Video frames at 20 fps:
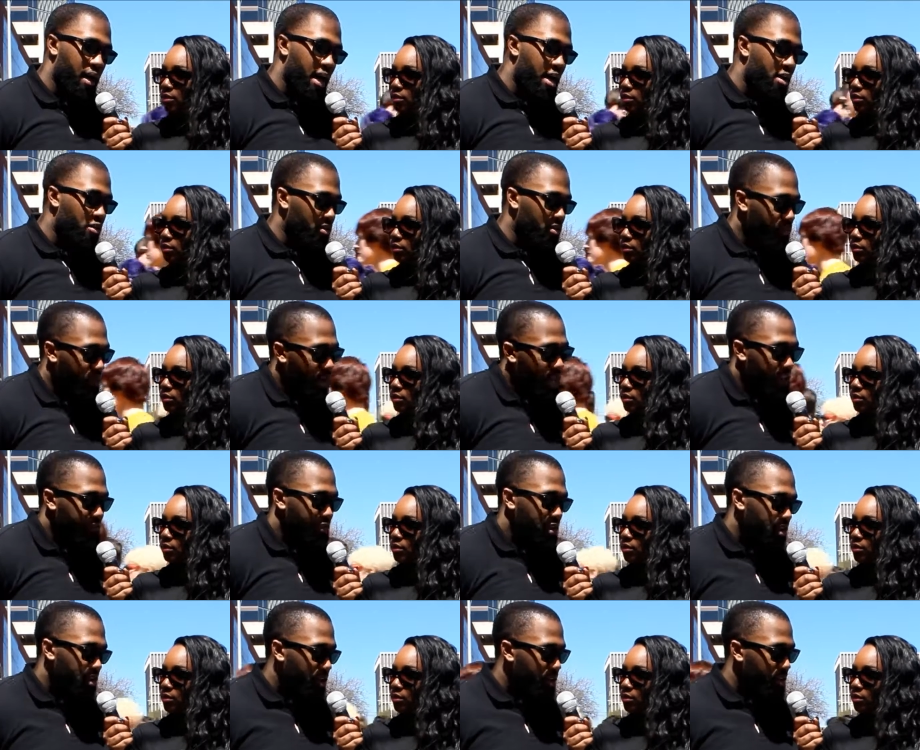Speaker 1: i don't have a,
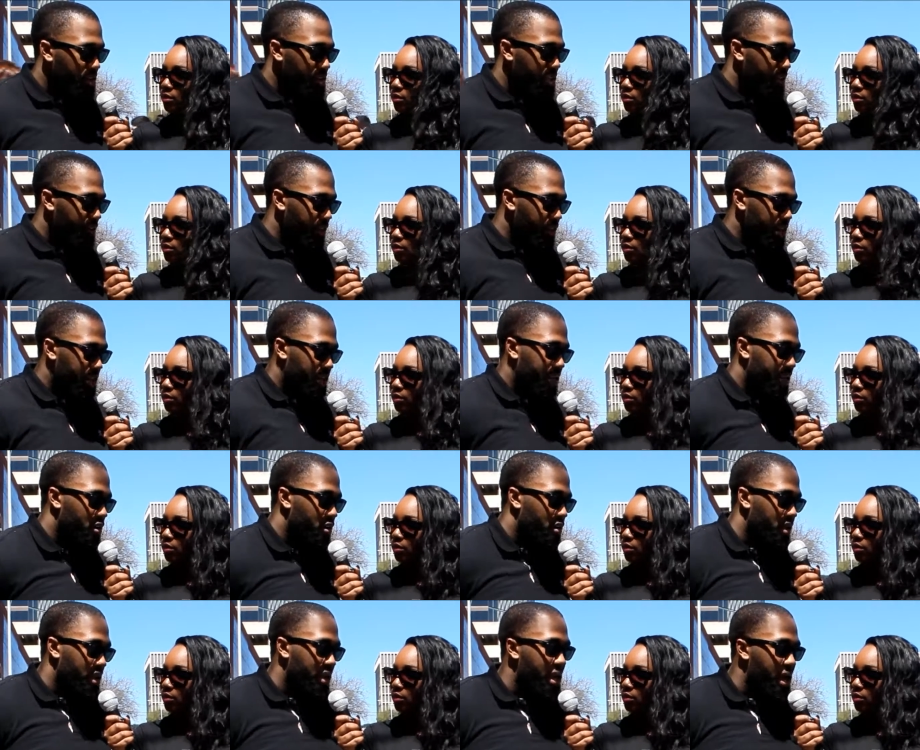a direct date on it
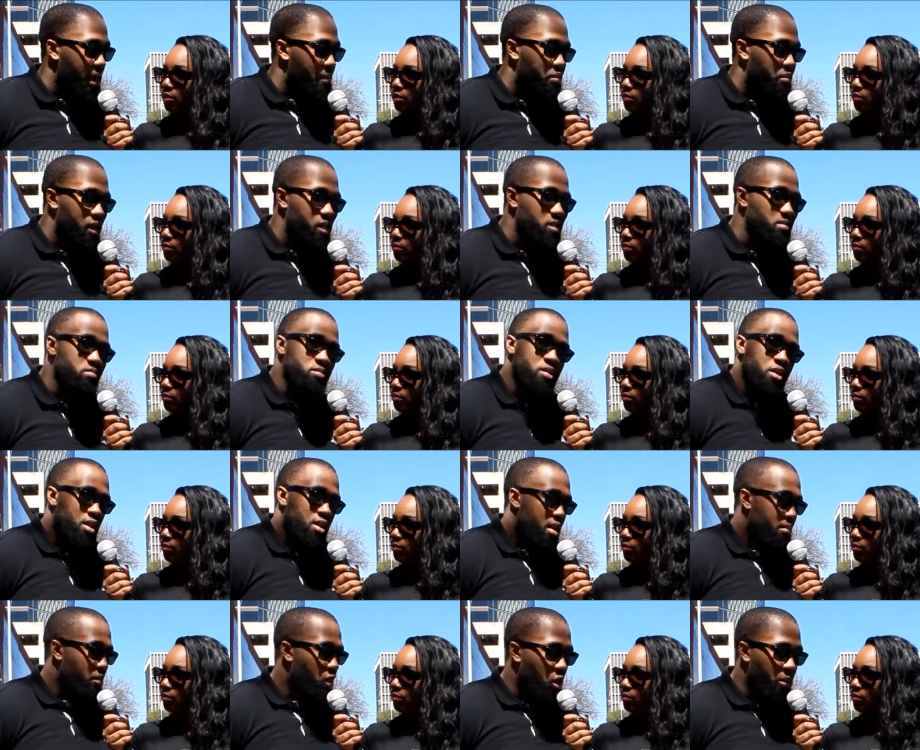yet but i'm
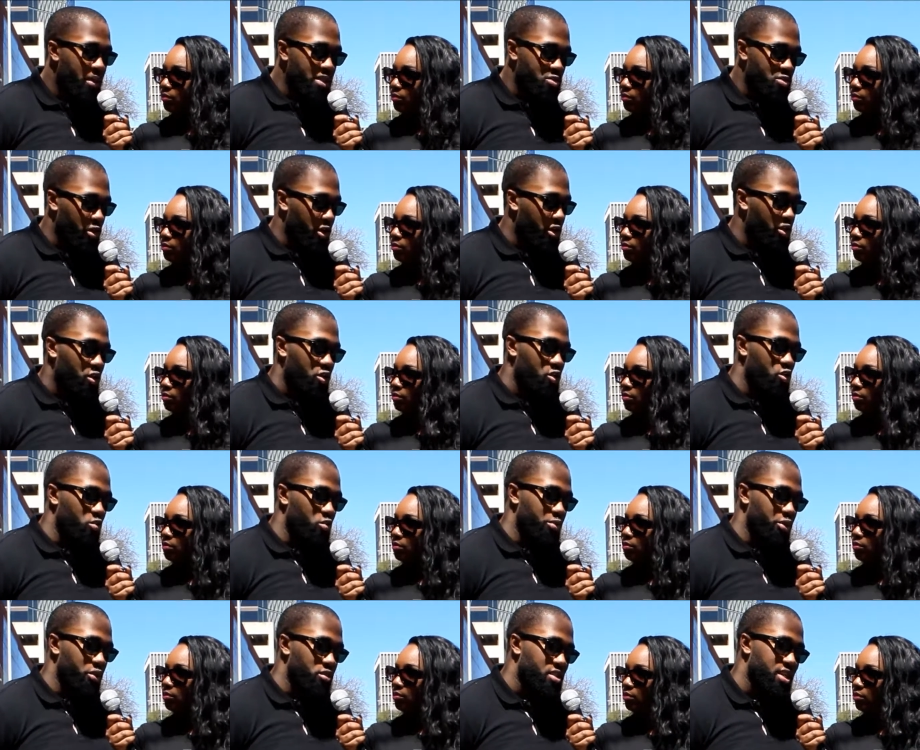always working on new
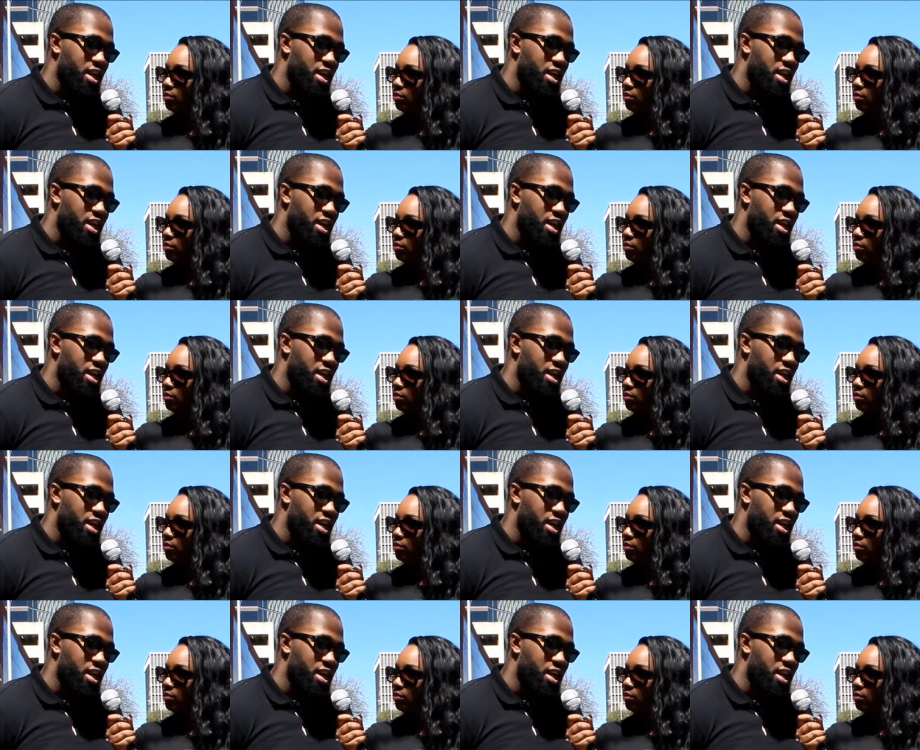music